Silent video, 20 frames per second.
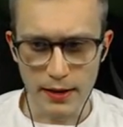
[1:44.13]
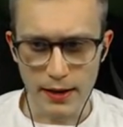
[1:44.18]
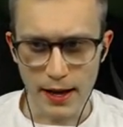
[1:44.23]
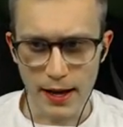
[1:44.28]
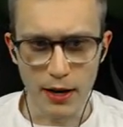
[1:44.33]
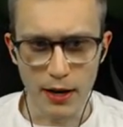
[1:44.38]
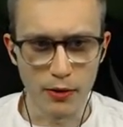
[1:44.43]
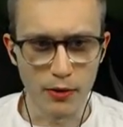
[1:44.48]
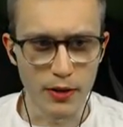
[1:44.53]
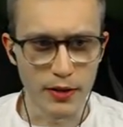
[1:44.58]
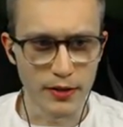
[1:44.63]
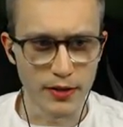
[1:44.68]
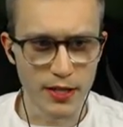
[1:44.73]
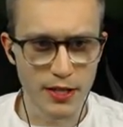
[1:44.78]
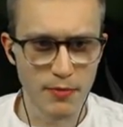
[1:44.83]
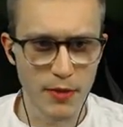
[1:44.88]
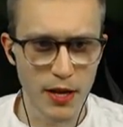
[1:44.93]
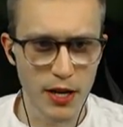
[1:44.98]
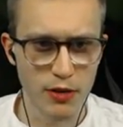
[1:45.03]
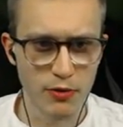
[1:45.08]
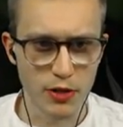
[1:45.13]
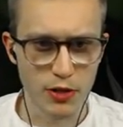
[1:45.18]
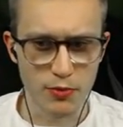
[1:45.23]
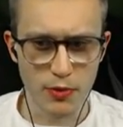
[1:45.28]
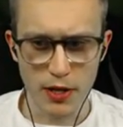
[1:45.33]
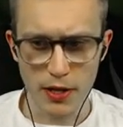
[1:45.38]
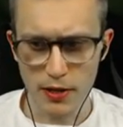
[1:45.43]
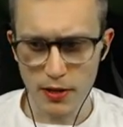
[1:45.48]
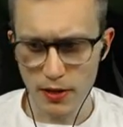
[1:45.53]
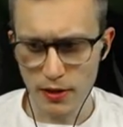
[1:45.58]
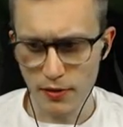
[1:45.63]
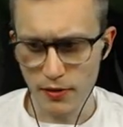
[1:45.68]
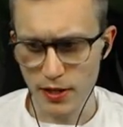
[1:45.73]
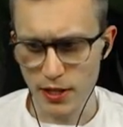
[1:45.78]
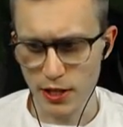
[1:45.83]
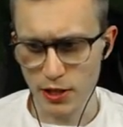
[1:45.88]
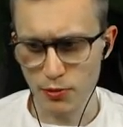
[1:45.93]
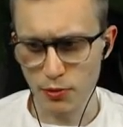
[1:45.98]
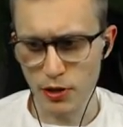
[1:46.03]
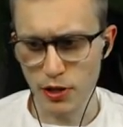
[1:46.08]
now in this menu as well,
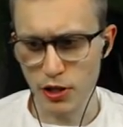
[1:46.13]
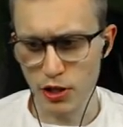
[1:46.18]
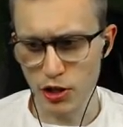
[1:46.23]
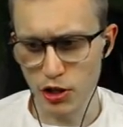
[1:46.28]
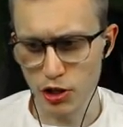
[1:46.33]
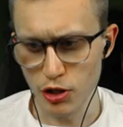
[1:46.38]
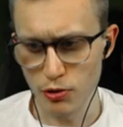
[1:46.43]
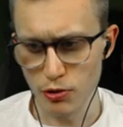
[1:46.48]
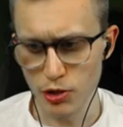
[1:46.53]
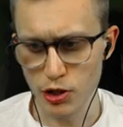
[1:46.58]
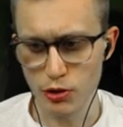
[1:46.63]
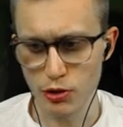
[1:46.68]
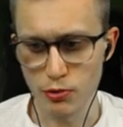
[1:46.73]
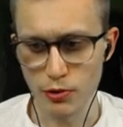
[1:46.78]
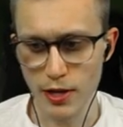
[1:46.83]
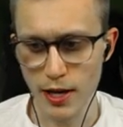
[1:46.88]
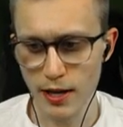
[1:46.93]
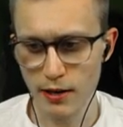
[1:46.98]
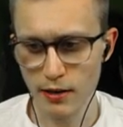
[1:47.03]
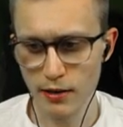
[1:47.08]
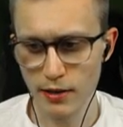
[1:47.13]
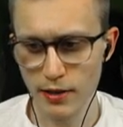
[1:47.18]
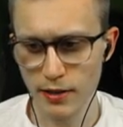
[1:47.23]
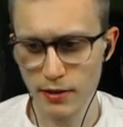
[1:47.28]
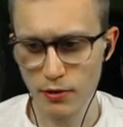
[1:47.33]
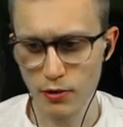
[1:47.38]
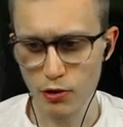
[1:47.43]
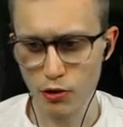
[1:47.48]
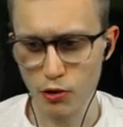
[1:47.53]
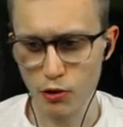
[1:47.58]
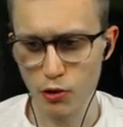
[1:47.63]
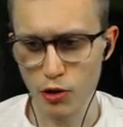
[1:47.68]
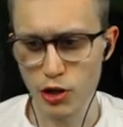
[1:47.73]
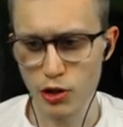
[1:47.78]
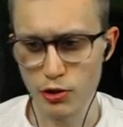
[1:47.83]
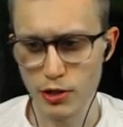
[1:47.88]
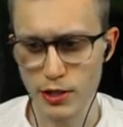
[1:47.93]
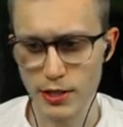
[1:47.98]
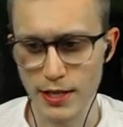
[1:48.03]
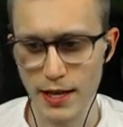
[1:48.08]
this is where you can choose to kennel it or
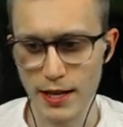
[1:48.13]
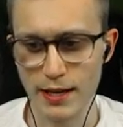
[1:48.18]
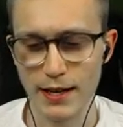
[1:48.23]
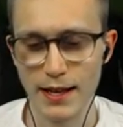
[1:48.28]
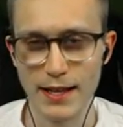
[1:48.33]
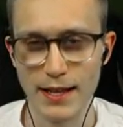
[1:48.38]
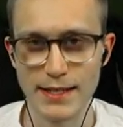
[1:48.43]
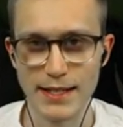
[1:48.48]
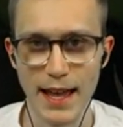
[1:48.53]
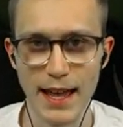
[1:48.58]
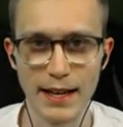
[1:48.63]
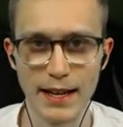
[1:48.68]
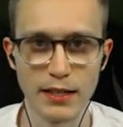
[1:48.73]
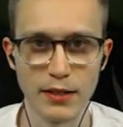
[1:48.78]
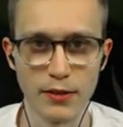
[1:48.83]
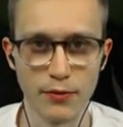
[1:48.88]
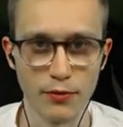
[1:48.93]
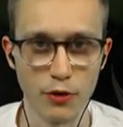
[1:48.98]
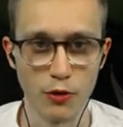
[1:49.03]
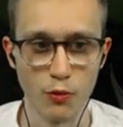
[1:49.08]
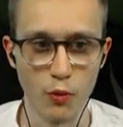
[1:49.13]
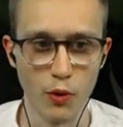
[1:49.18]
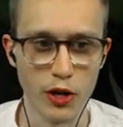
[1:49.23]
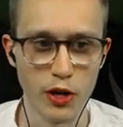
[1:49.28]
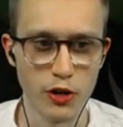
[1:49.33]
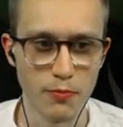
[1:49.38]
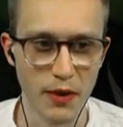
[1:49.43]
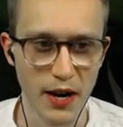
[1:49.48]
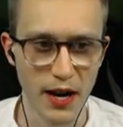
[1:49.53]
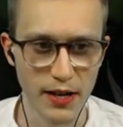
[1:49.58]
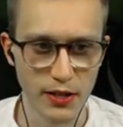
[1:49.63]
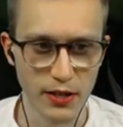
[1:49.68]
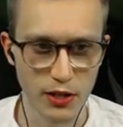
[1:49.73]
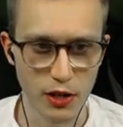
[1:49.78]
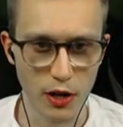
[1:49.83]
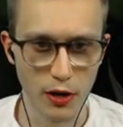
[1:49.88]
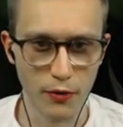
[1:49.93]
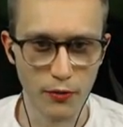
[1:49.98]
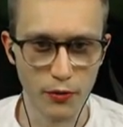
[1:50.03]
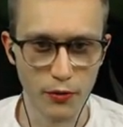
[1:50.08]
to set it as active. When you buy the
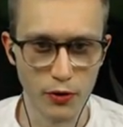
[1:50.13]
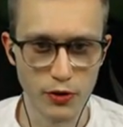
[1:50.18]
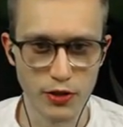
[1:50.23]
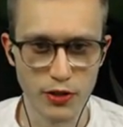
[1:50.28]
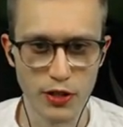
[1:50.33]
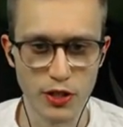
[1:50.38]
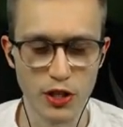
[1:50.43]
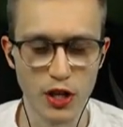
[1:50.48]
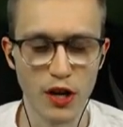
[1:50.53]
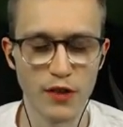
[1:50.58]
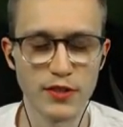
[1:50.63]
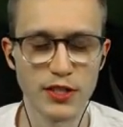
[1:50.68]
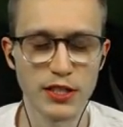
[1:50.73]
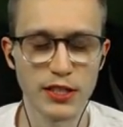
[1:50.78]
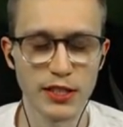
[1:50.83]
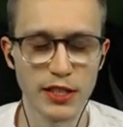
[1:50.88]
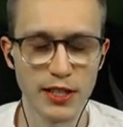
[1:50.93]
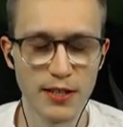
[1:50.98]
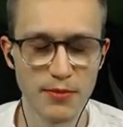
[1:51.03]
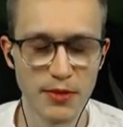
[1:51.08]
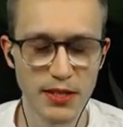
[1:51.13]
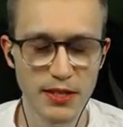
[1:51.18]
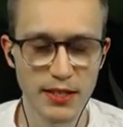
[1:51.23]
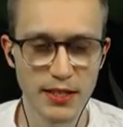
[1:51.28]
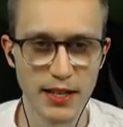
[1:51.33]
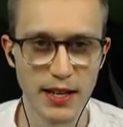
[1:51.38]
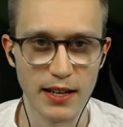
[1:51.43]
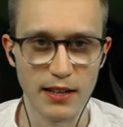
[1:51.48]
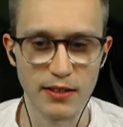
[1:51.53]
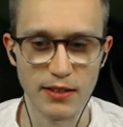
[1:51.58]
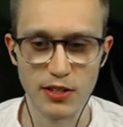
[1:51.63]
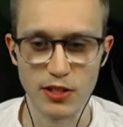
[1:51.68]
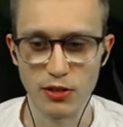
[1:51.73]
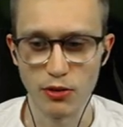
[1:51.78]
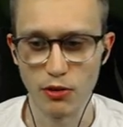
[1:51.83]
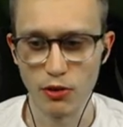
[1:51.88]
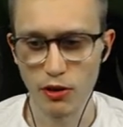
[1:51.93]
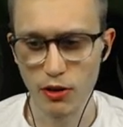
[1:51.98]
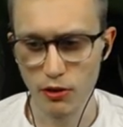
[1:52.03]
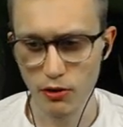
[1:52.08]
dog first, it's obviously going to be in the kennel,
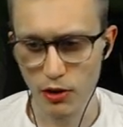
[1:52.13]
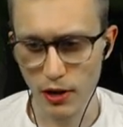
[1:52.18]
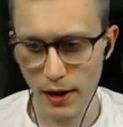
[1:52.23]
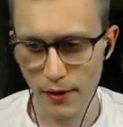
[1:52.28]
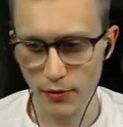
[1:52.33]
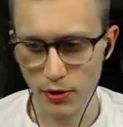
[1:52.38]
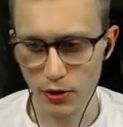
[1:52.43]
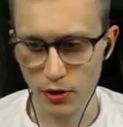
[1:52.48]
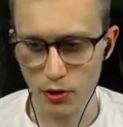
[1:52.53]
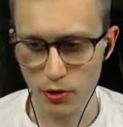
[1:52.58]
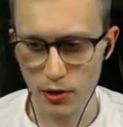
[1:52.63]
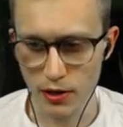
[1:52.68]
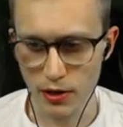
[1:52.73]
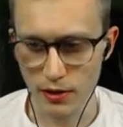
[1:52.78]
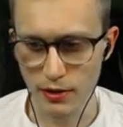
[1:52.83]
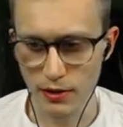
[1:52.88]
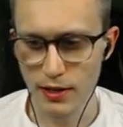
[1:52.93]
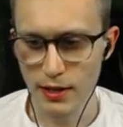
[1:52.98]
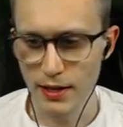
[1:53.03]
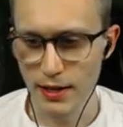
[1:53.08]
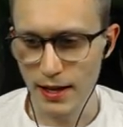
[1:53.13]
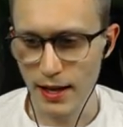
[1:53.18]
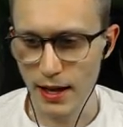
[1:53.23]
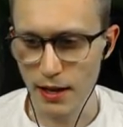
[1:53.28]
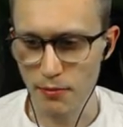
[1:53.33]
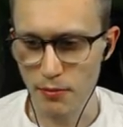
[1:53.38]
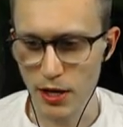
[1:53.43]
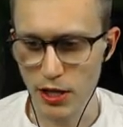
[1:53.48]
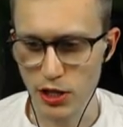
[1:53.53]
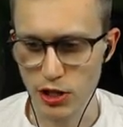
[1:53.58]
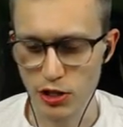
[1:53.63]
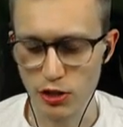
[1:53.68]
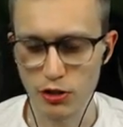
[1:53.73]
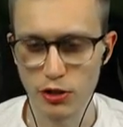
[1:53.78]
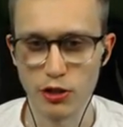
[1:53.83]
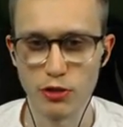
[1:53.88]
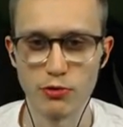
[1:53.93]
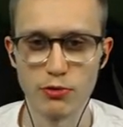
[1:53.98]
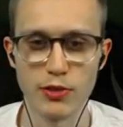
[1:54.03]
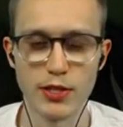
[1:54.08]
so you're going to have to go here and make
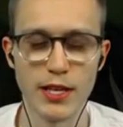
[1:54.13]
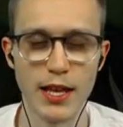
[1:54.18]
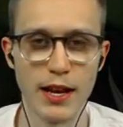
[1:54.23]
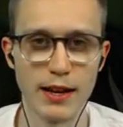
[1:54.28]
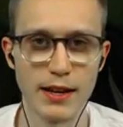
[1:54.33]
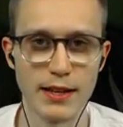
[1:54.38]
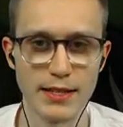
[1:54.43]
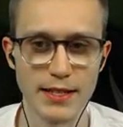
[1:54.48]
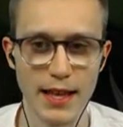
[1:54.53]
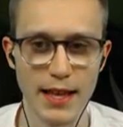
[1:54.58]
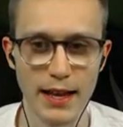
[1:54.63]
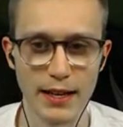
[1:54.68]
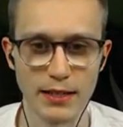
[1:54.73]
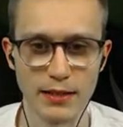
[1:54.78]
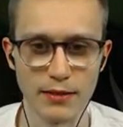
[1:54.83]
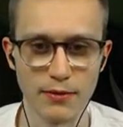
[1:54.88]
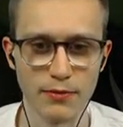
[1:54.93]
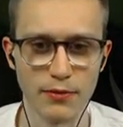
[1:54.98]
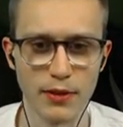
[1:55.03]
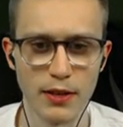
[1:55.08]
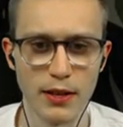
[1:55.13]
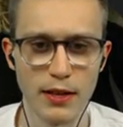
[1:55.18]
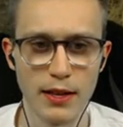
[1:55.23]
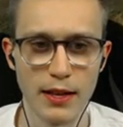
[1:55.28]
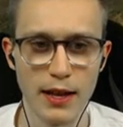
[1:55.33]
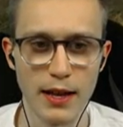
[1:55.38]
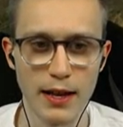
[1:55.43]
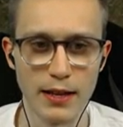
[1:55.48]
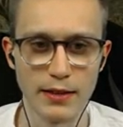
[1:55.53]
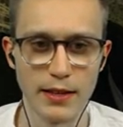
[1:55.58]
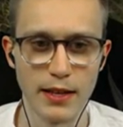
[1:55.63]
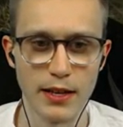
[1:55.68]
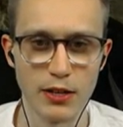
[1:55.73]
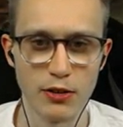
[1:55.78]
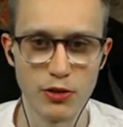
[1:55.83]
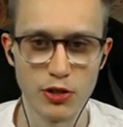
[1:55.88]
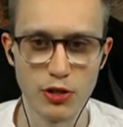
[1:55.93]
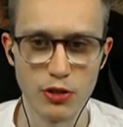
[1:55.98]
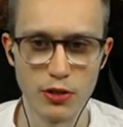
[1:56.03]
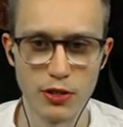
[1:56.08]
sure to set it as active, and then
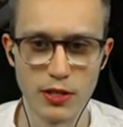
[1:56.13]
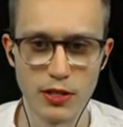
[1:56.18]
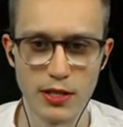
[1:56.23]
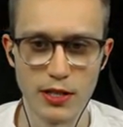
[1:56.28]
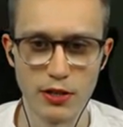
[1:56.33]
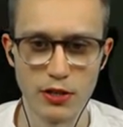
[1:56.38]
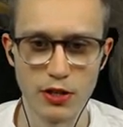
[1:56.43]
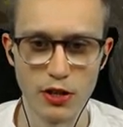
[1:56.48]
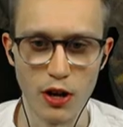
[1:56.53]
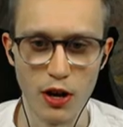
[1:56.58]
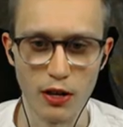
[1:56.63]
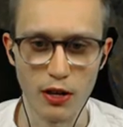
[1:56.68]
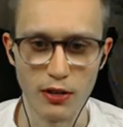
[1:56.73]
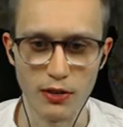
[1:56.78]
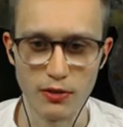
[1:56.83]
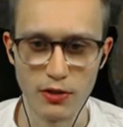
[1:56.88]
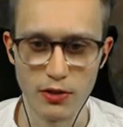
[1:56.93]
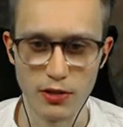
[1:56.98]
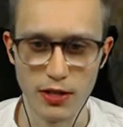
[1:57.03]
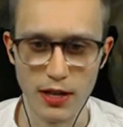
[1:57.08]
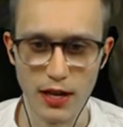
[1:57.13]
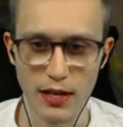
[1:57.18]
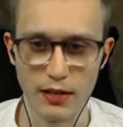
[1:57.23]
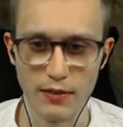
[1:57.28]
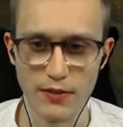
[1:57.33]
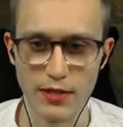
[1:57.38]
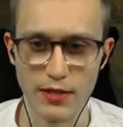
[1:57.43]
you should see your dog just kind